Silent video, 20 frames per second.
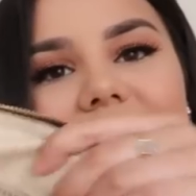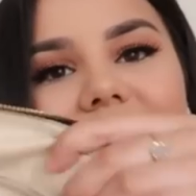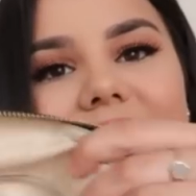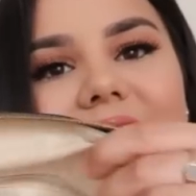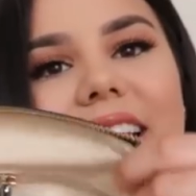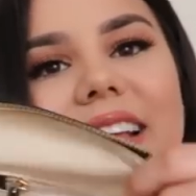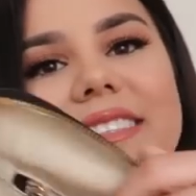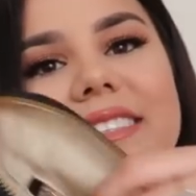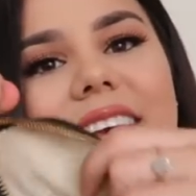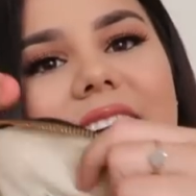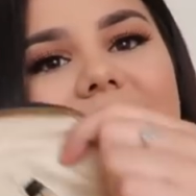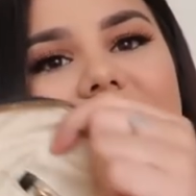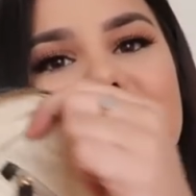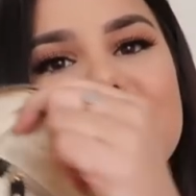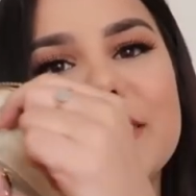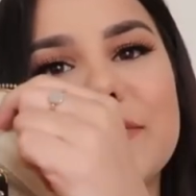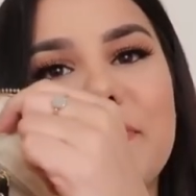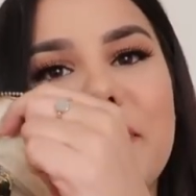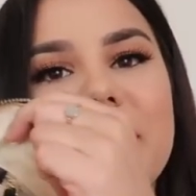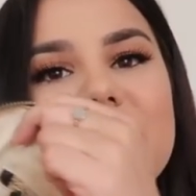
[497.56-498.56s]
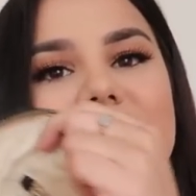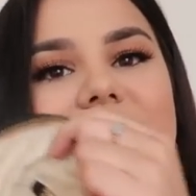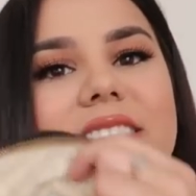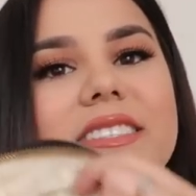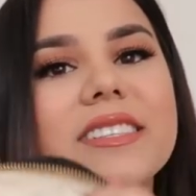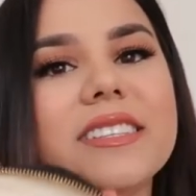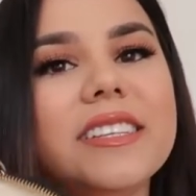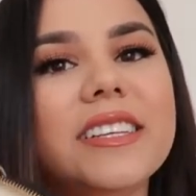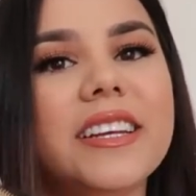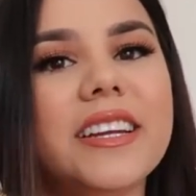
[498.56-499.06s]
And it's kind of
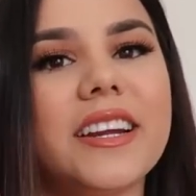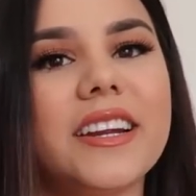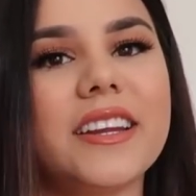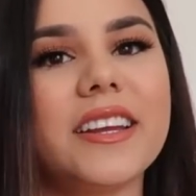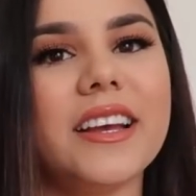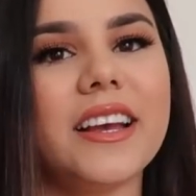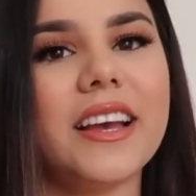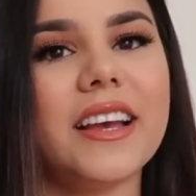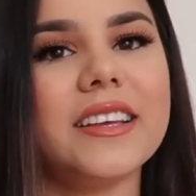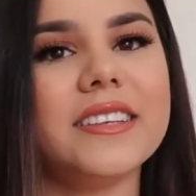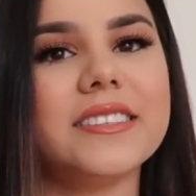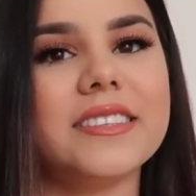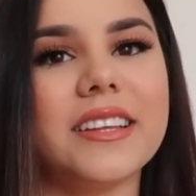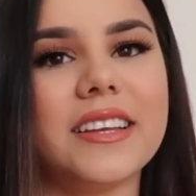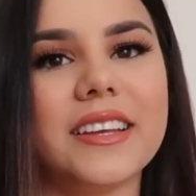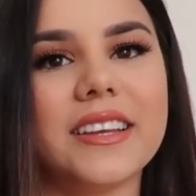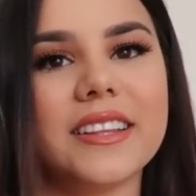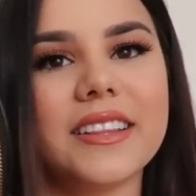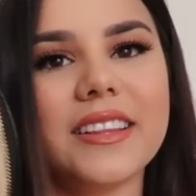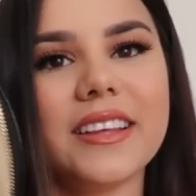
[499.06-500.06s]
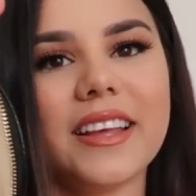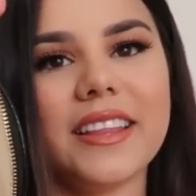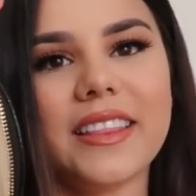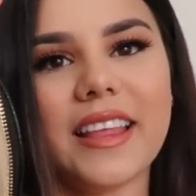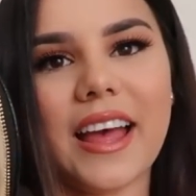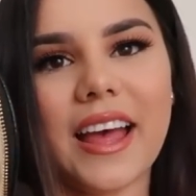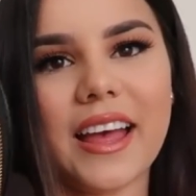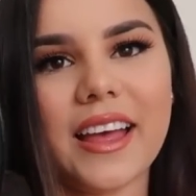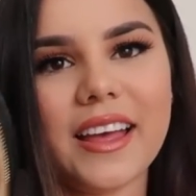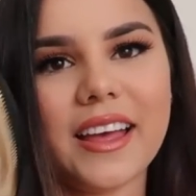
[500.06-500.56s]
spacious in here, you guys. Like, look at
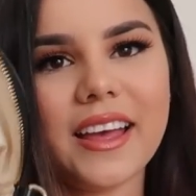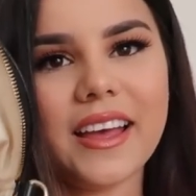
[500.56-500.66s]
that.